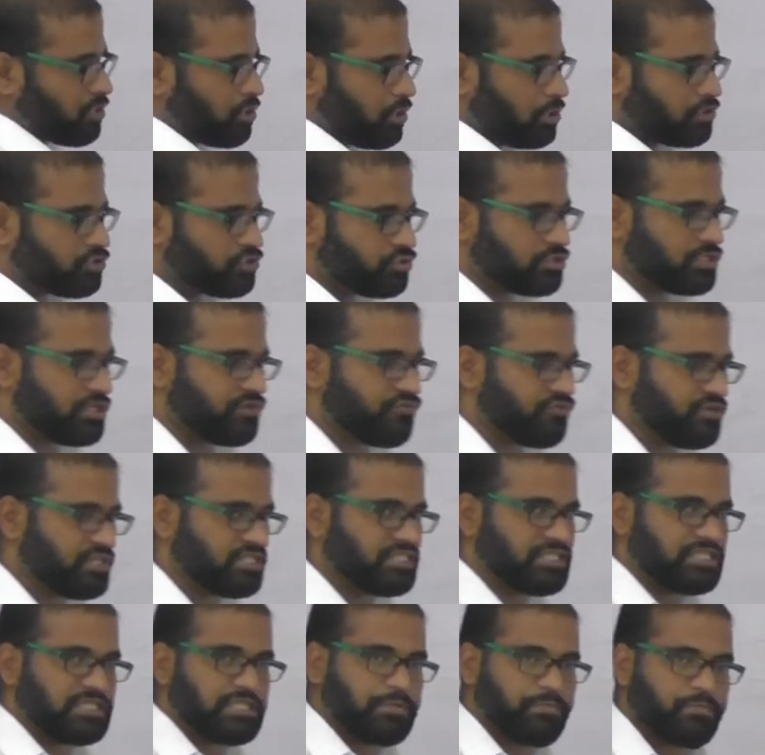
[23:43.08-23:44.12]
the constitution, we
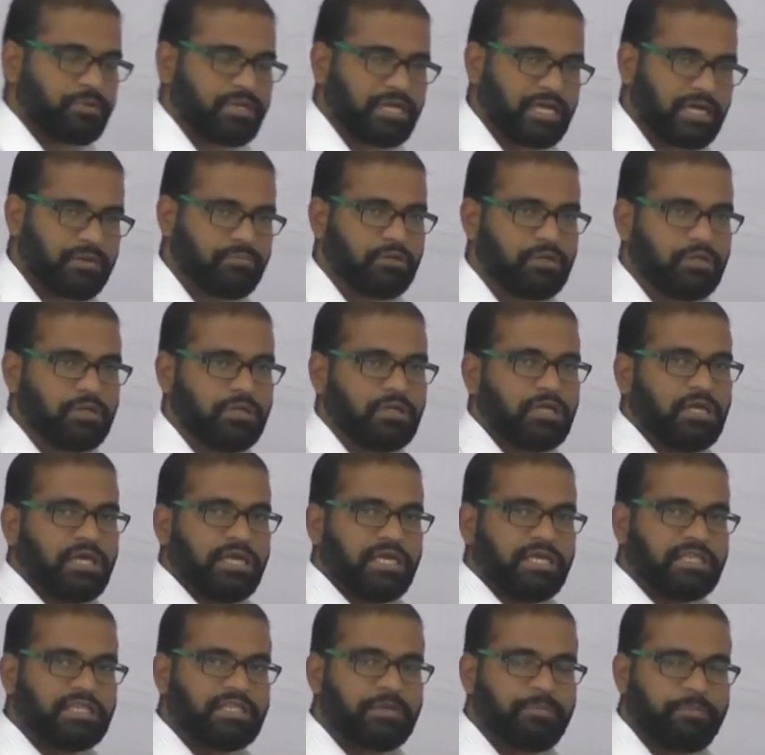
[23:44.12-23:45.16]
see the preamble.
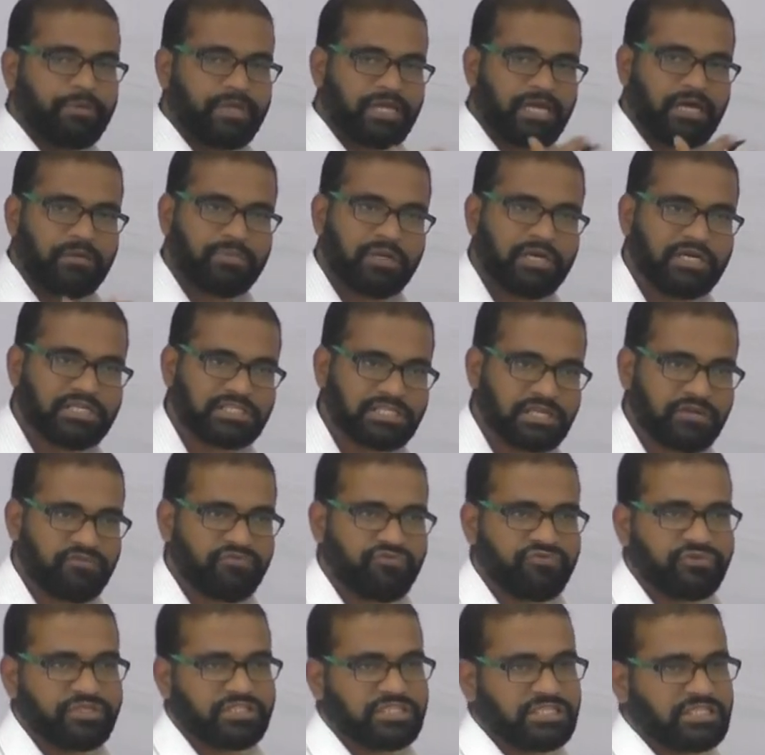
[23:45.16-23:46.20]
In the preamble itself,
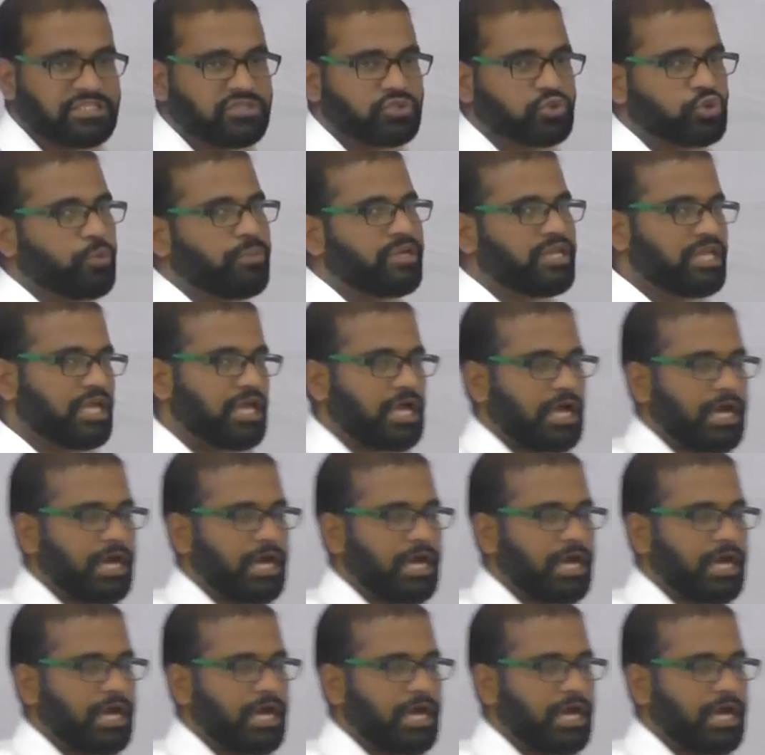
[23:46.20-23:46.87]
we see so many